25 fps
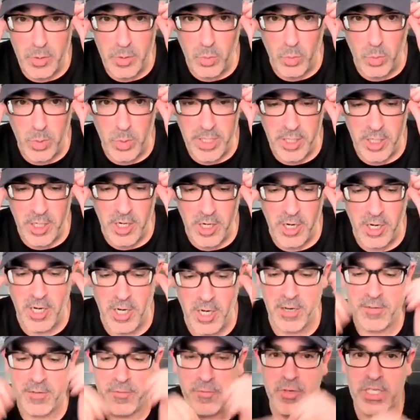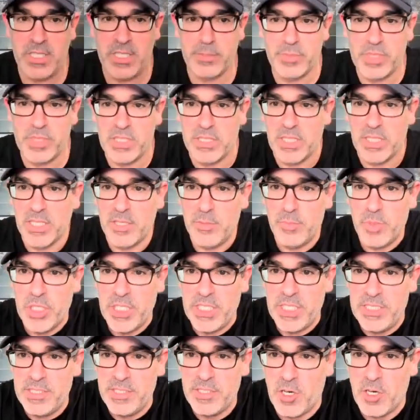where our freedoms and
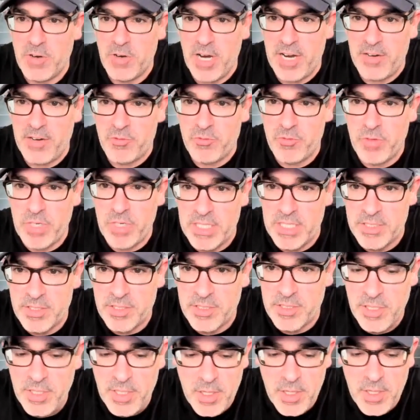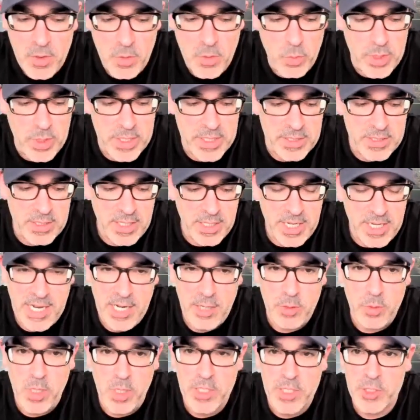liberties are at risk with
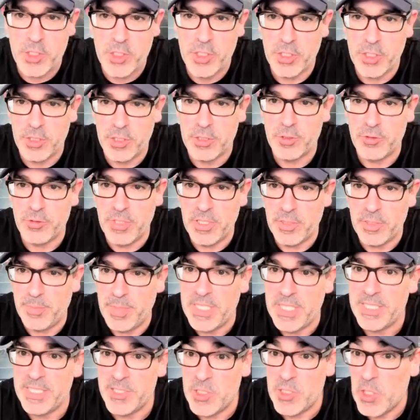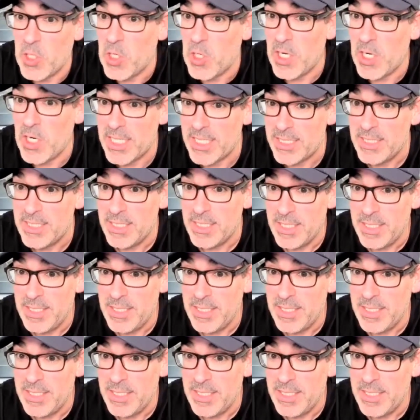how our children are being taught.